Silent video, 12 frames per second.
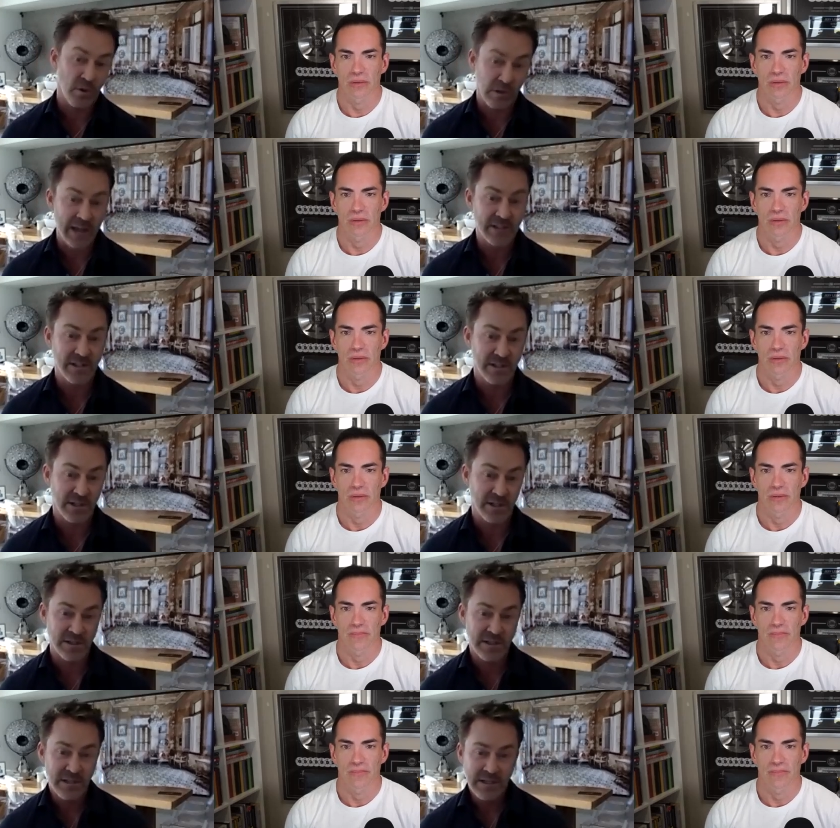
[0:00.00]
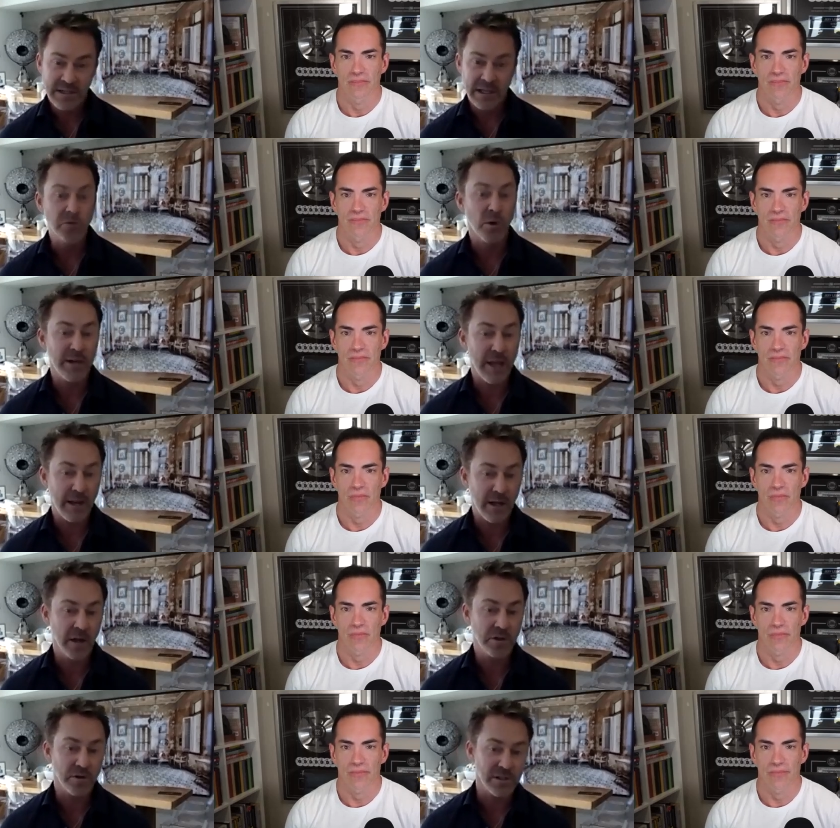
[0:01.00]
Speaker 1: licenses in 28
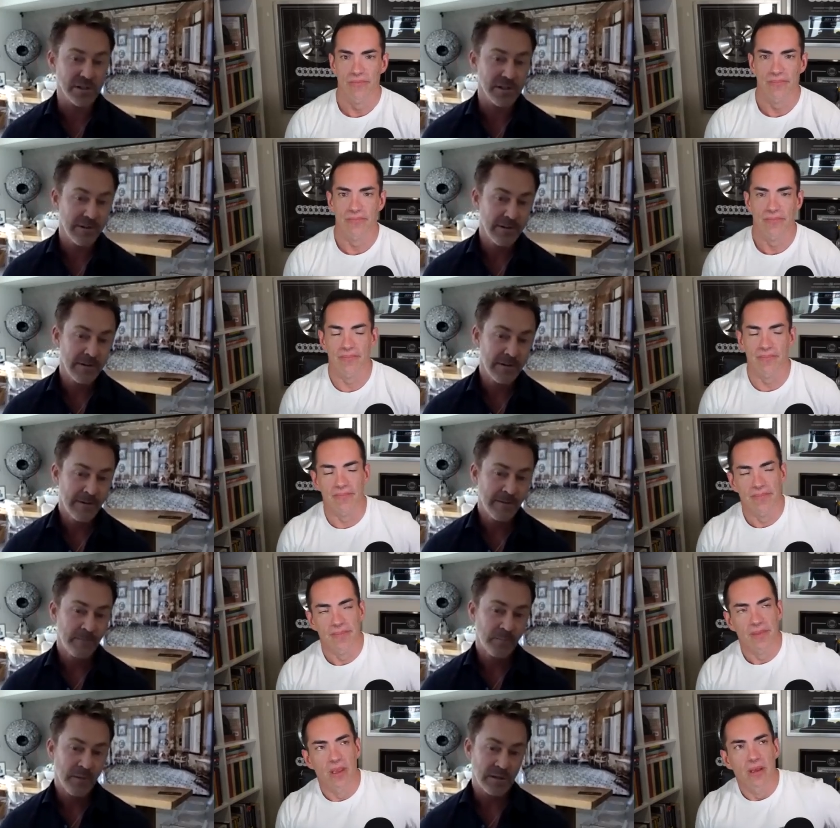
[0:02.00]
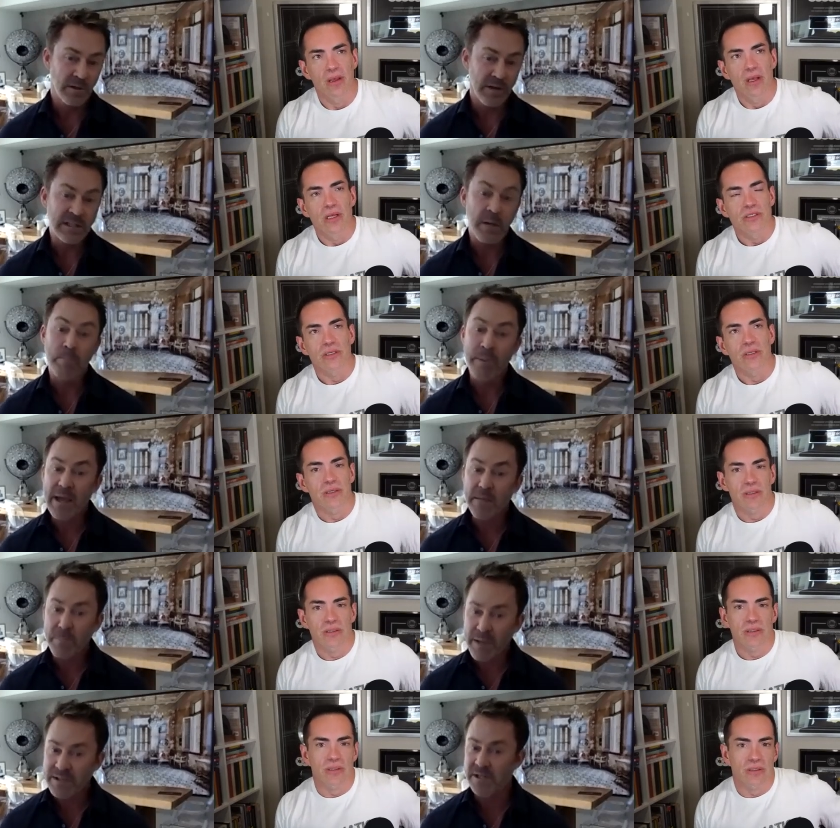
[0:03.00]
countries. Hmm. So it's a
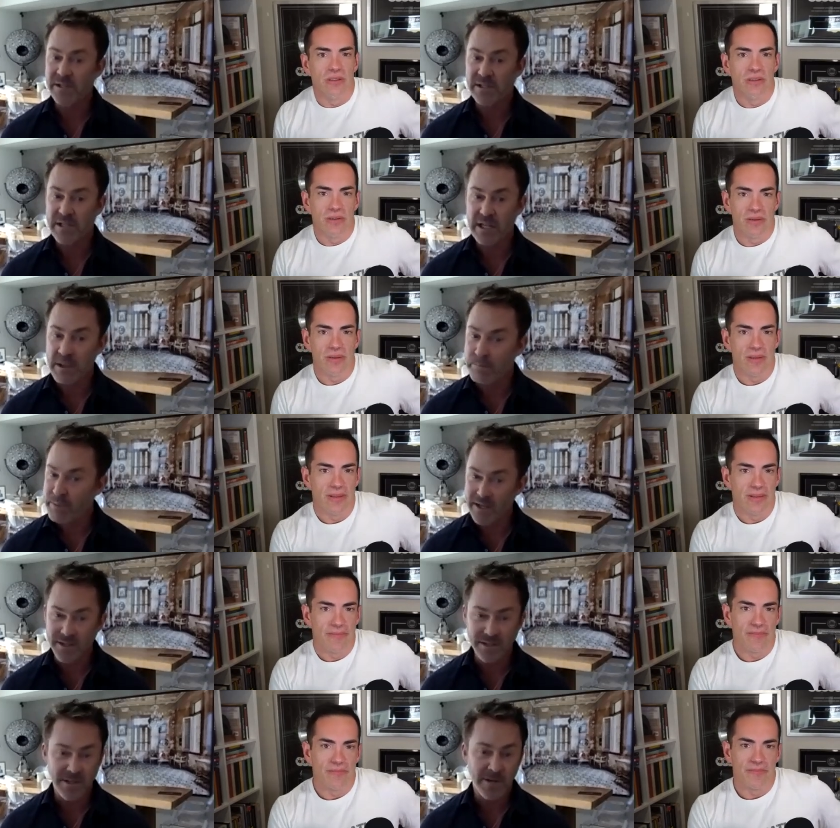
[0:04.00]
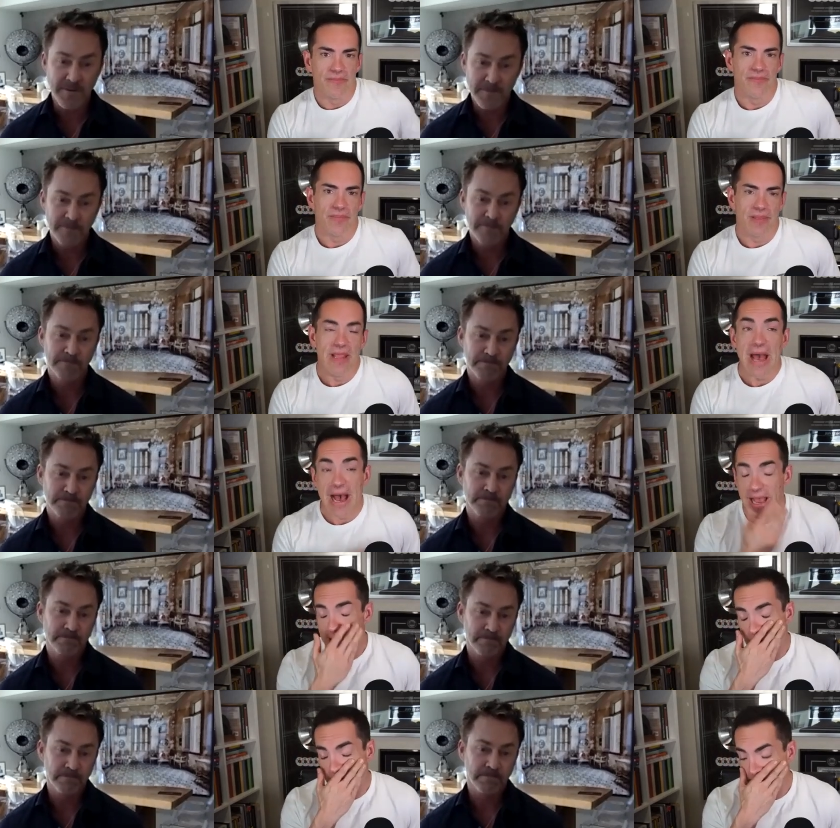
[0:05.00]
big business. It's a beast. Yeah,
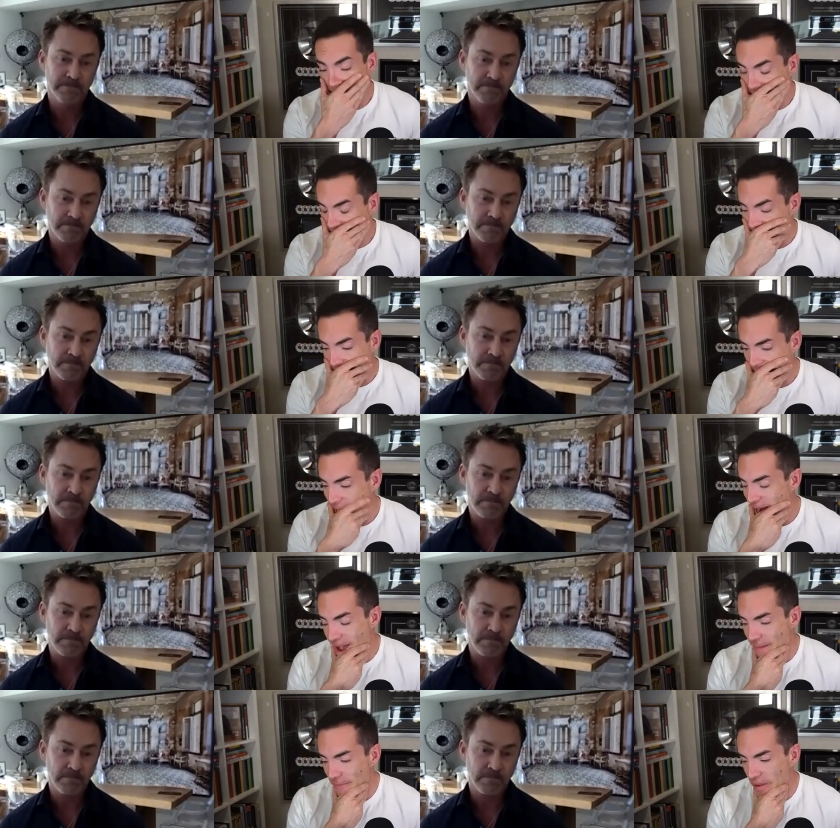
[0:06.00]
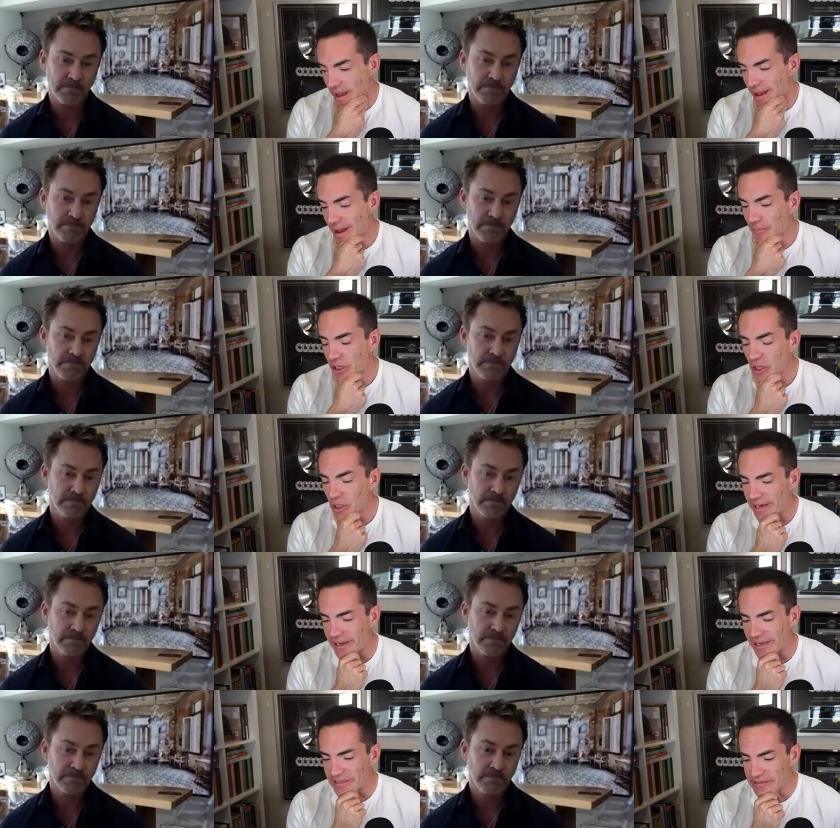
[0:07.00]
yeah, it
Speaker 2: sounds like it. I'm uh, I'm
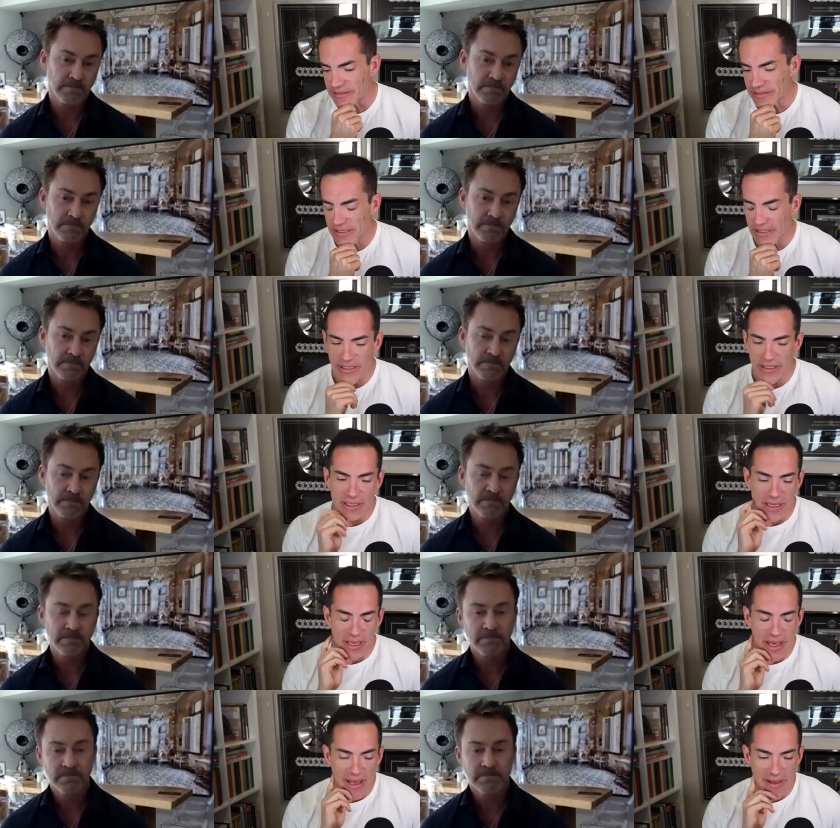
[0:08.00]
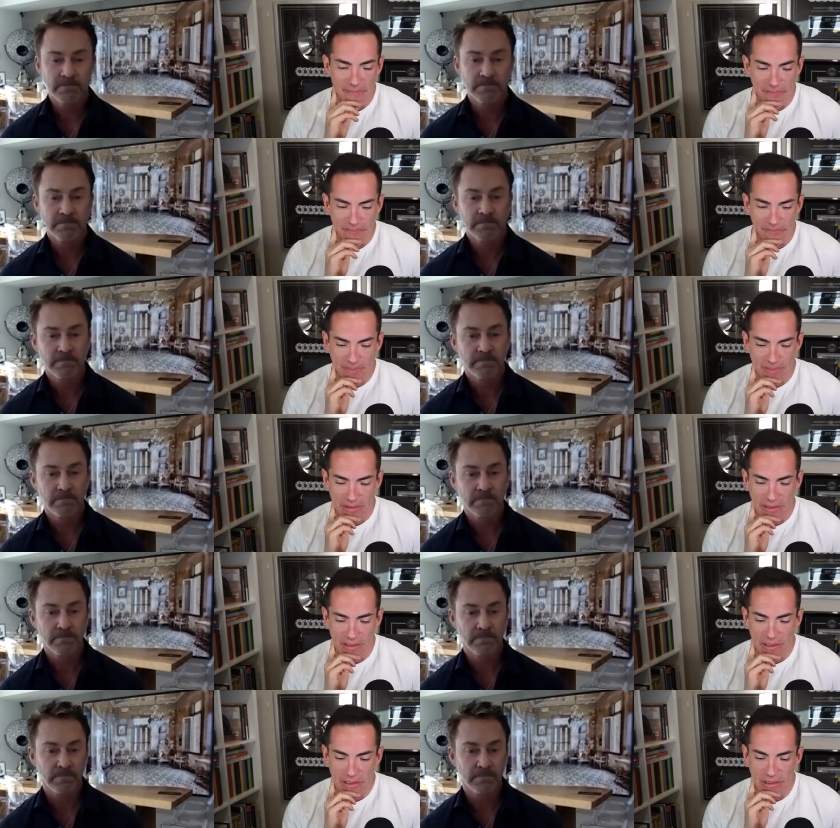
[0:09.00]
curious. Um, y-
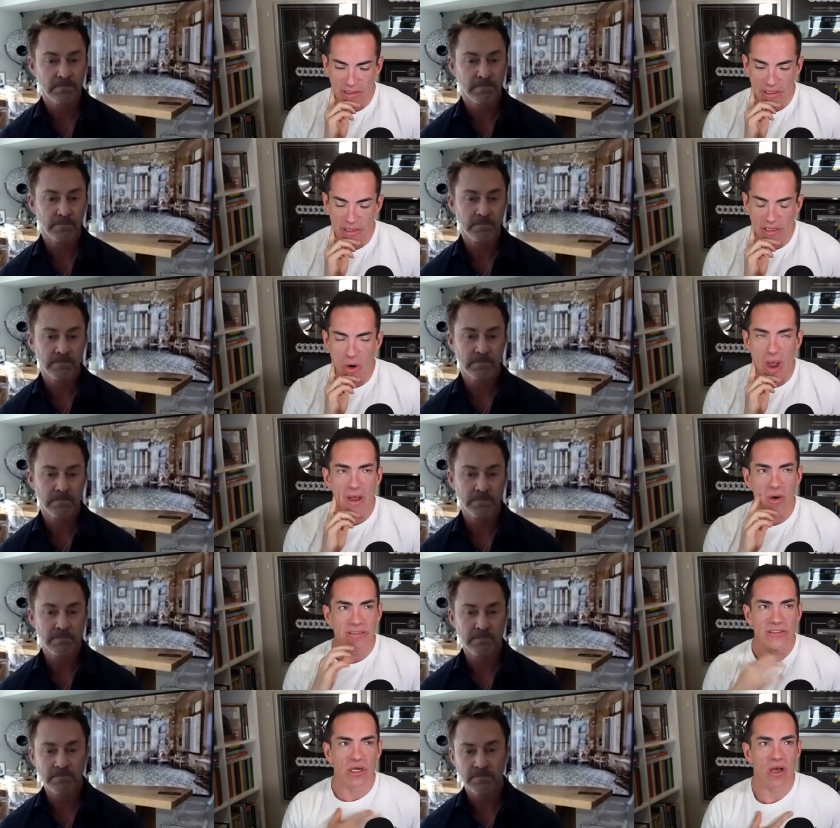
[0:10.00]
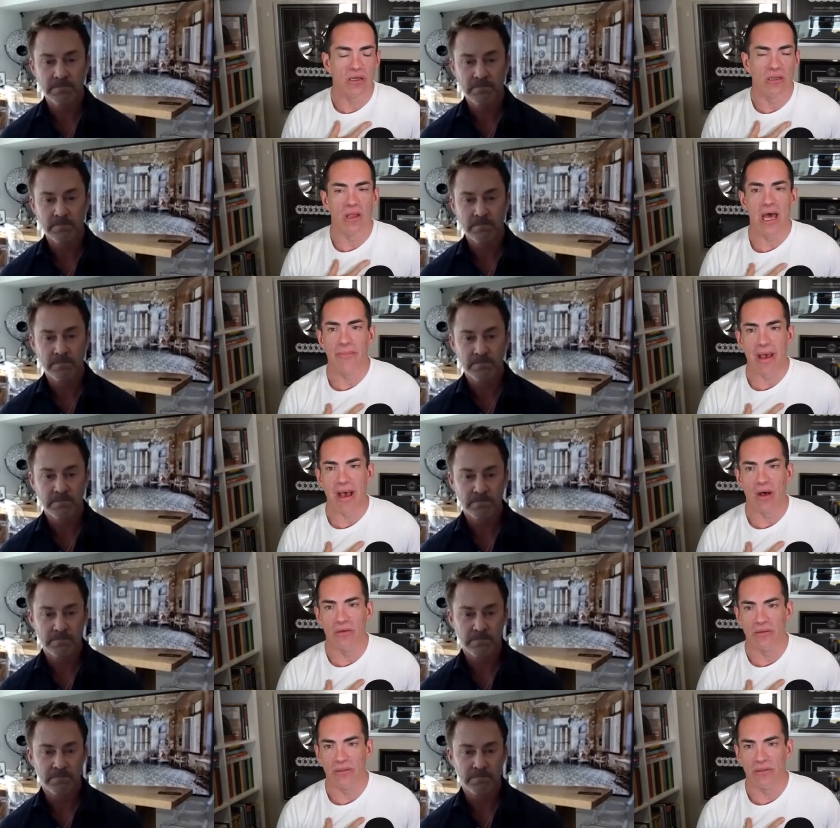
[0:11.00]
you know, I always talk a lot about